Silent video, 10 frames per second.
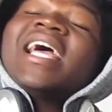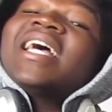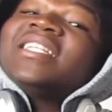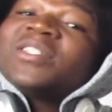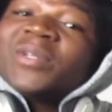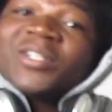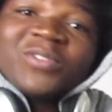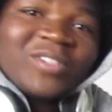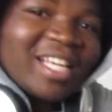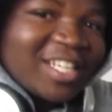I just wanted to
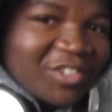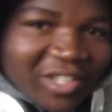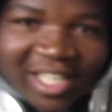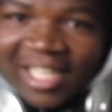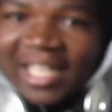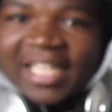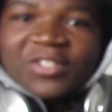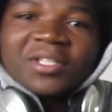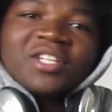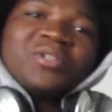do the intro in English
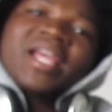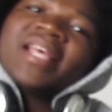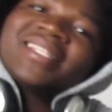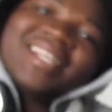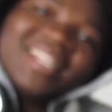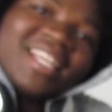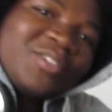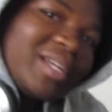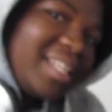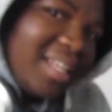so that you guys can
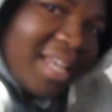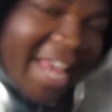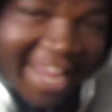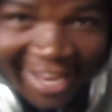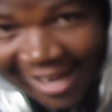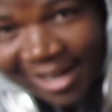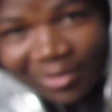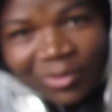actually hear.